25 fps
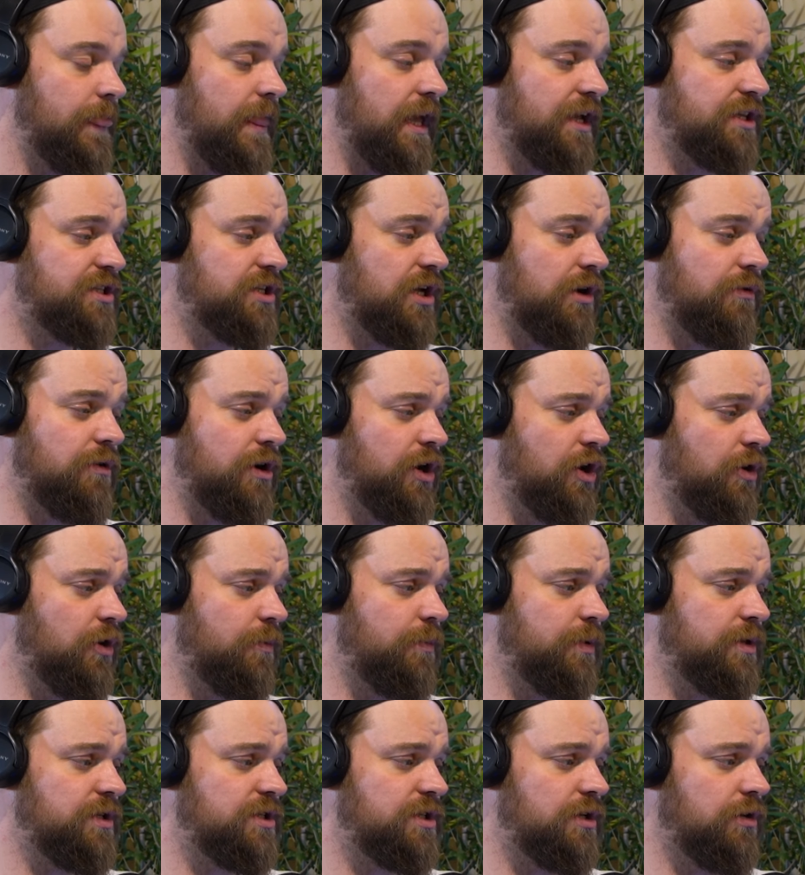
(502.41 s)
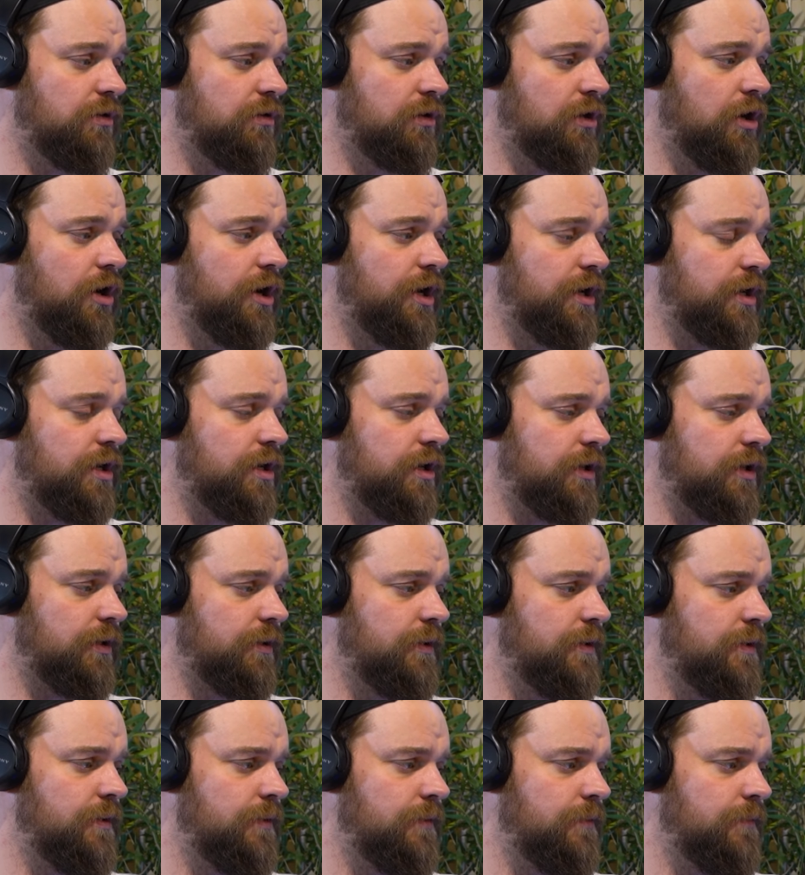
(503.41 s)
it's only up until like
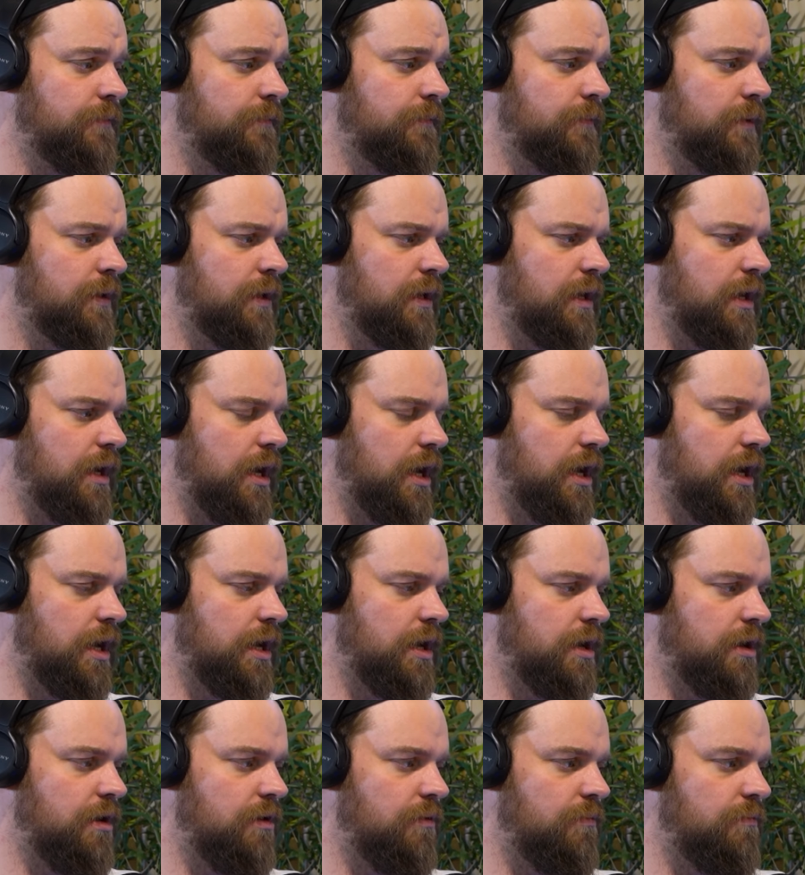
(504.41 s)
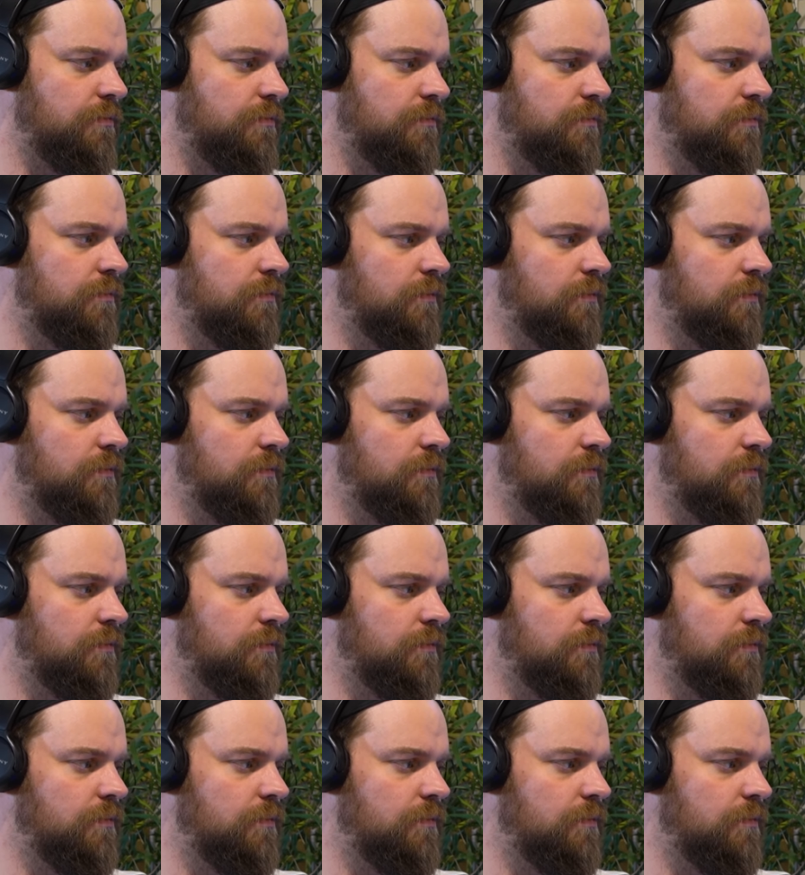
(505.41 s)
the